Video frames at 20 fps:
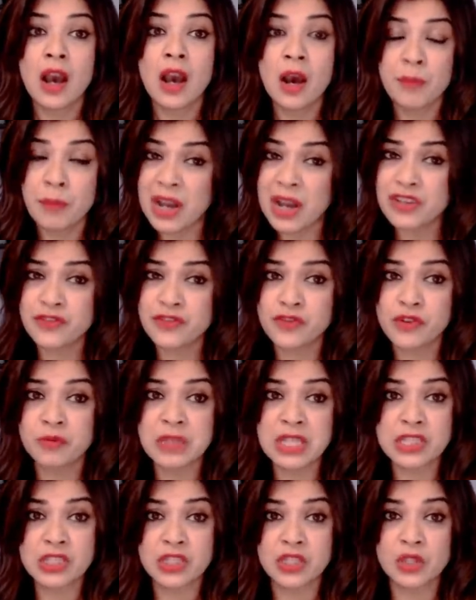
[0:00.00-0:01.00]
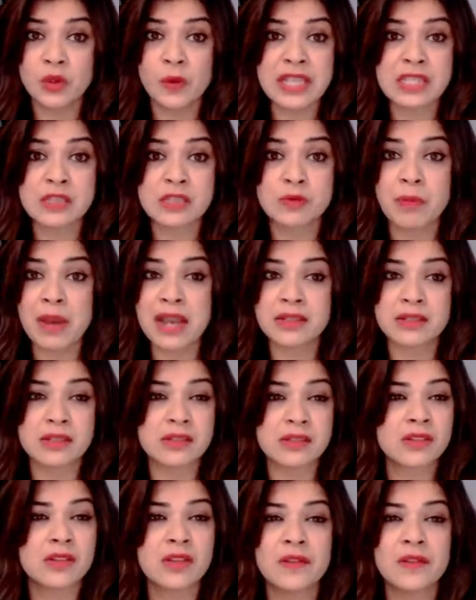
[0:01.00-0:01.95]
Apart from these UX patterns,